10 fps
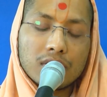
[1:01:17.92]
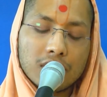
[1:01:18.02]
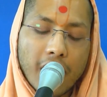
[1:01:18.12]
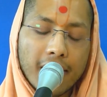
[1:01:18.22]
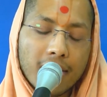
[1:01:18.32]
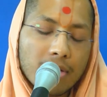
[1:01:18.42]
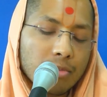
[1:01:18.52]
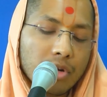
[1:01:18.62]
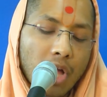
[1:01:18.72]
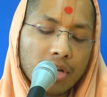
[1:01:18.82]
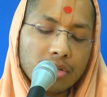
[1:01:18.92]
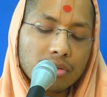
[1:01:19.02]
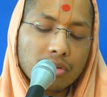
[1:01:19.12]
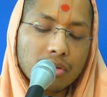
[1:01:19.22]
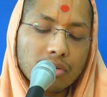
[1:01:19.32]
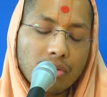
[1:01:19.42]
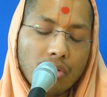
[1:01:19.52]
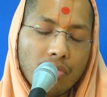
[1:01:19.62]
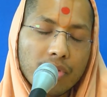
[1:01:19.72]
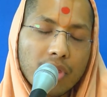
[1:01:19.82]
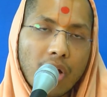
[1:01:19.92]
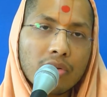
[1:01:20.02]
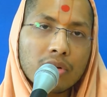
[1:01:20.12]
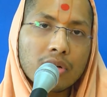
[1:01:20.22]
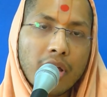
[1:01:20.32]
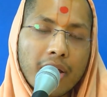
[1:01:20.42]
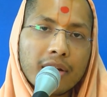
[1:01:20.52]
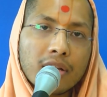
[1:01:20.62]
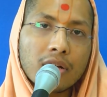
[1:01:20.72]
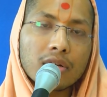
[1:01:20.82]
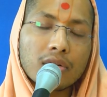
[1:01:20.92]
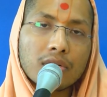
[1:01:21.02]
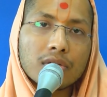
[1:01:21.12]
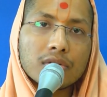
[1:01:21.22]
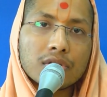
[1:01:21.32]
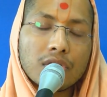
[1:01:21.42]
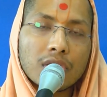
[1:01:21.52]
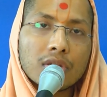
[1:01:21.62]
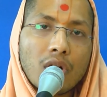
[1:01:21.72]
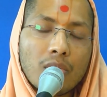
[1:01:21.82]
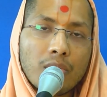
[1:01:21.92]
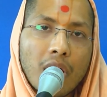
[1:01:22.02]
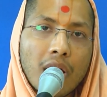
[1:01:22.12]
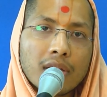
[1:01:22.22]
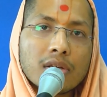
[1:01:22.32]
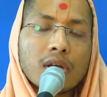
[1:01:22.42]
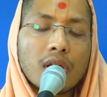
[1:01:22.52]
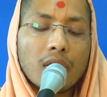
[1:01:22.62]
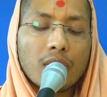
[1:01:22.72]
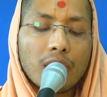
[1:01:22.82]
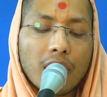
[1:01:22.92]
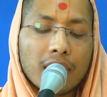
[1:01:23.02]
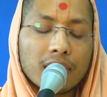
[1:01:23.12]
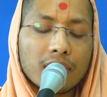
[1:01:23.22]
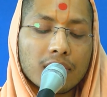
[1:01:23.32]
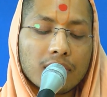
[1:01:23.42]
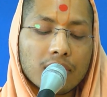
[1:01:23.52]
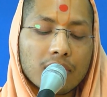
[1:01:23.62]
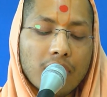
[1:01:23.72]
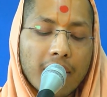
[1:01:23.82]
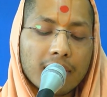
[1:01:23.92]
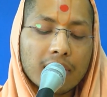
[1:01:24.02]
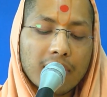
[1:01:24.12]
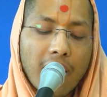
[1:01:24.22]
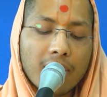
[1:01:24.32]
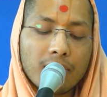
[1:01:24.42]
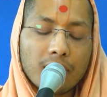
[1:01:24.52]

check him not to go without narrating a Charitra of Maharaj. And at the time,